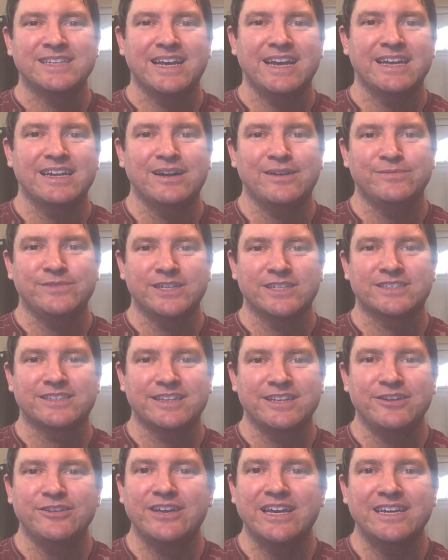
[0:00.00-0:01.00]
and
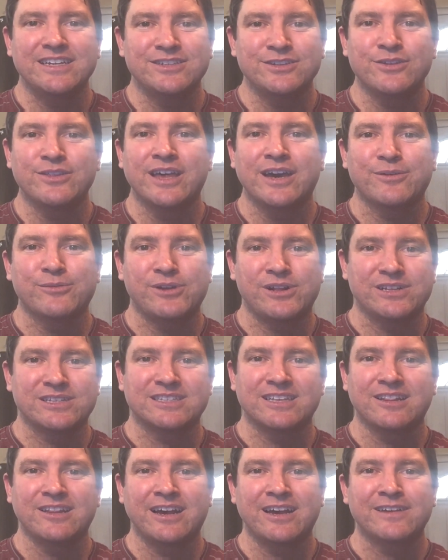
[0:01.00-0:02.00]
obviously you can't do that while
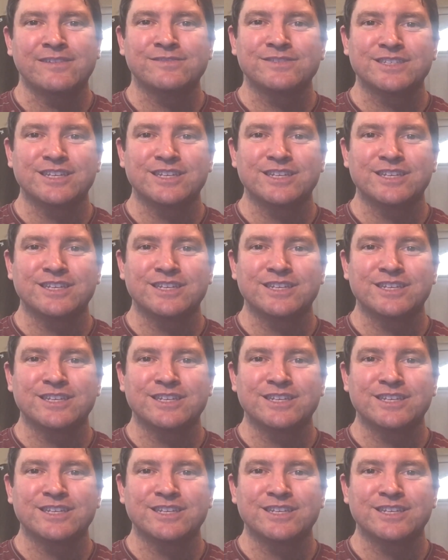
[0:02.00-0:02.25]
it's alive,